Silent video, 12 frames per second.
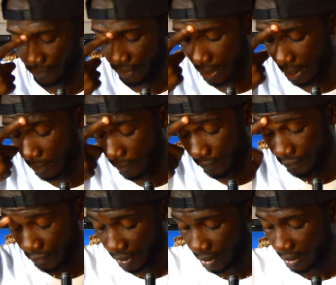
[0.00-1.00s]
Now
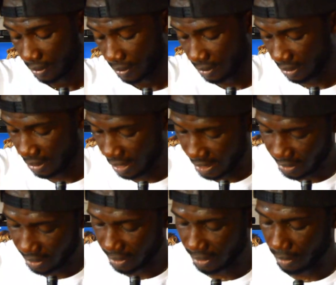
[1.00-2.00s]
the next
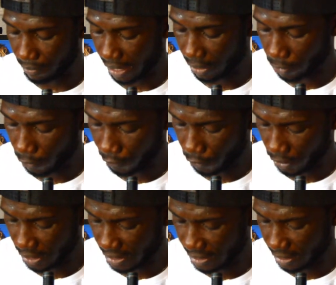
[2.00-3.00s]
thing is the microphone
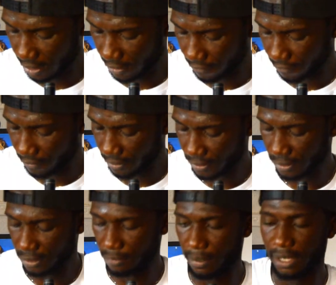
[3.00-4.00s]
itself. This
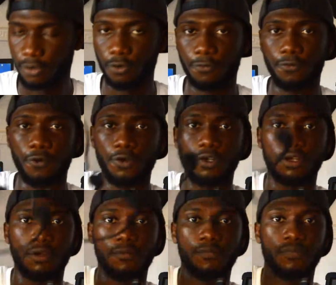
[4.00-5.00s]
is the microphone
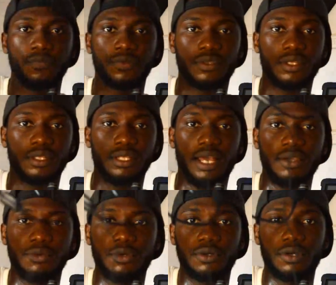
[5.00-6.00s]
that
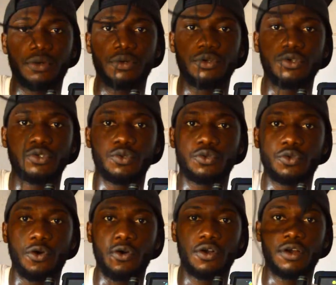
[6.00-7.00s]
you're going to use to
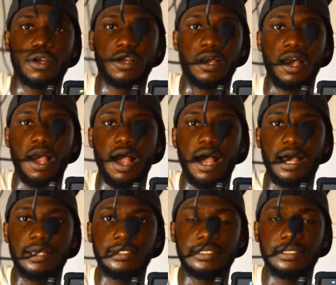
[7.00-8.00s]
talk,
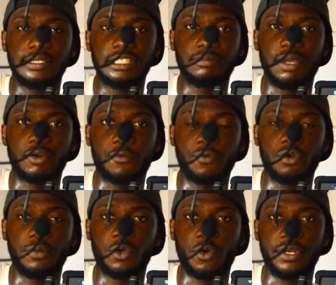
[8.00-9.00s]
and this microphone
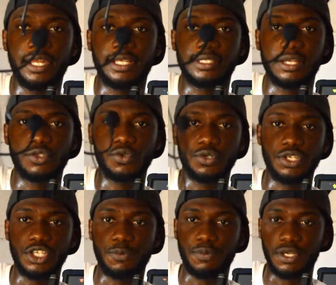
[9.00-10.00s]
will be connected to
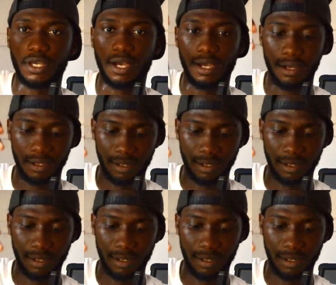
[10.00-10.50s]
this speaker.